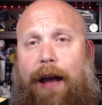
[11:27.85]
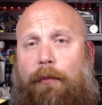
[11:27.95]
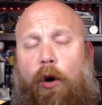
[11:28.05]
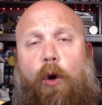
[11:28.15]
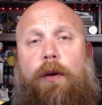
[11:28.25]
I
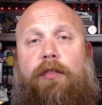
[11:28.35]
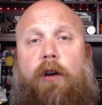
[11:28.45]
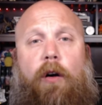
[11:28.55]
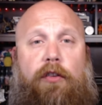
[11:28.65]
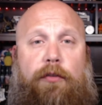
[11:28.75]
will always
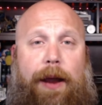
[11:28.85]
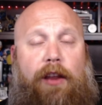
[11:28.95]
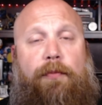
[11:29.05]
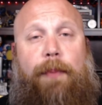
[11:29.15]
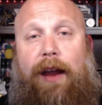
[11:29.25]
call
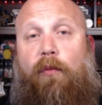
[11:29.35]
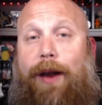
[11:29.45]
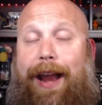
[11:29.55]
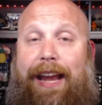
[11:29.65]
spade a spade when